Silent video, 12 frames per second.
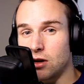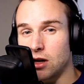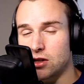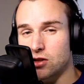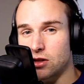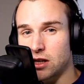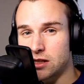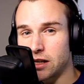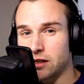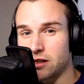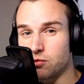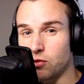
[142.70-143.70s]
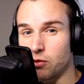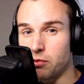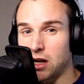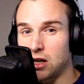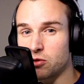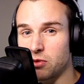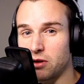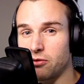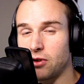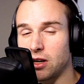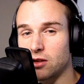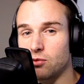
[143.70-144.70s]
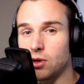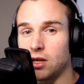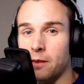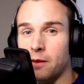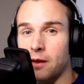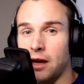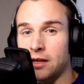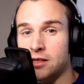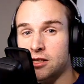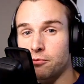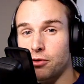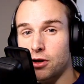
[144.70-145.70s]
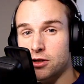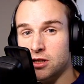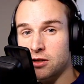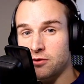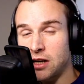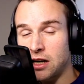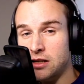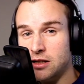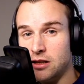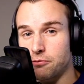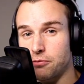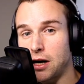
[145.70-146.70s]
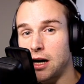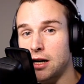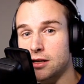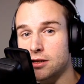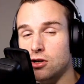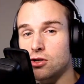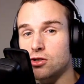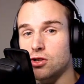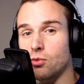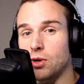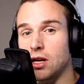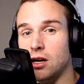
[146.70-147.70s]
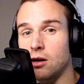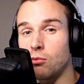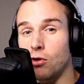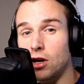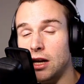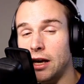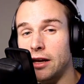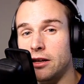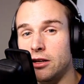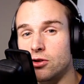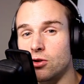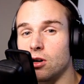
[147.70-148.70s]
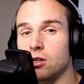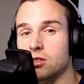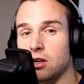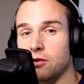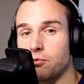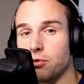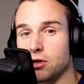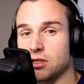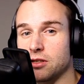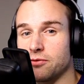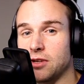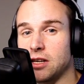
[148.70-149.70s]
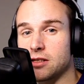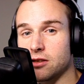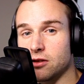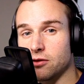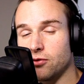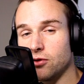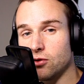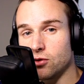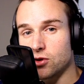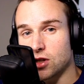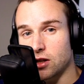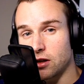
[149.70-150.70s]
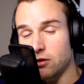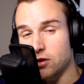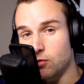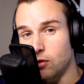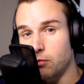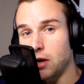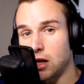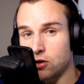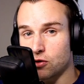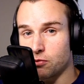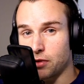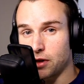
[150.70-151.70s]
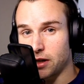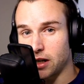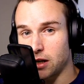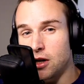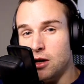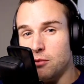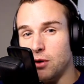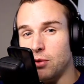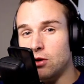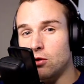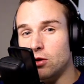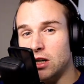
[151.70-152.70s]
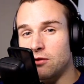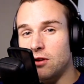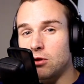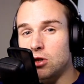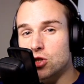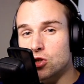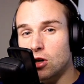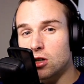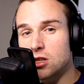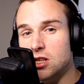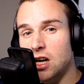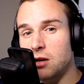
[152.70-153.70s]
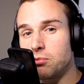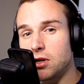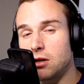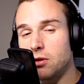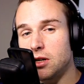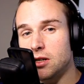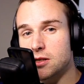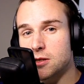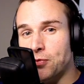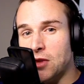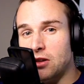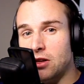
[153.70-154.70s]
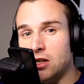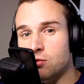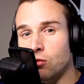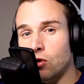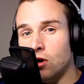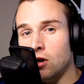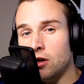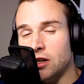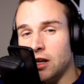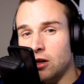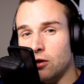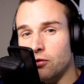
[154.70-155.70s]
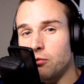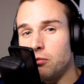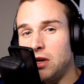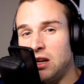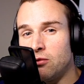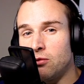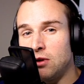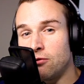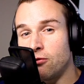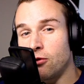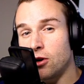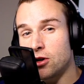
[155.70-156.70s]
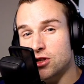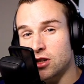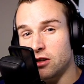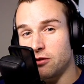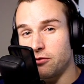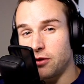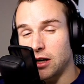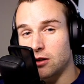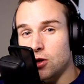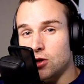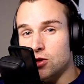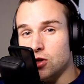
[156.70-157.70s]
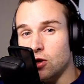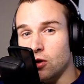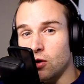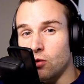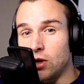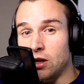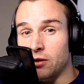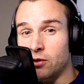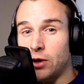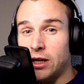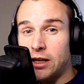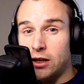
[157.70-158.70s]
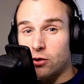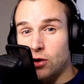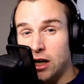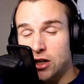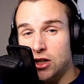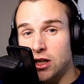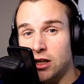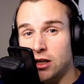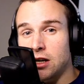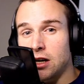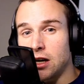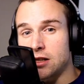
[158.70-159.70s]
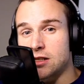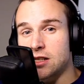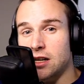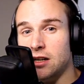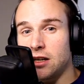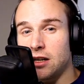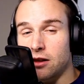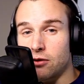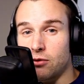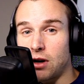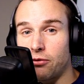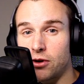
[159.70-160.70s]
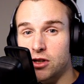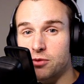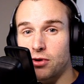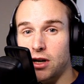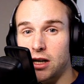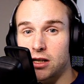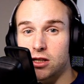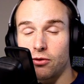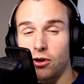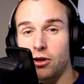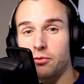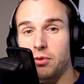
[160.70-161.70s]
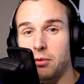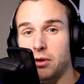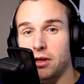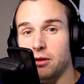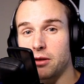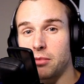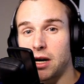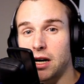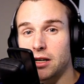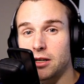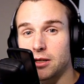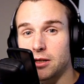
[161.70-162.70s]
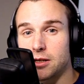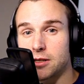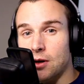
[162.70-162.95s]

Right? So there's like this momentum effect. We had some positive days in the past, so we are more likely to also have positive days in the future. There is momentum building up. But when you look at very short time periods, there's more a kind of mean reversion effect. So we are quickly crashing, and suddenly the reference price of a lot of people in the market is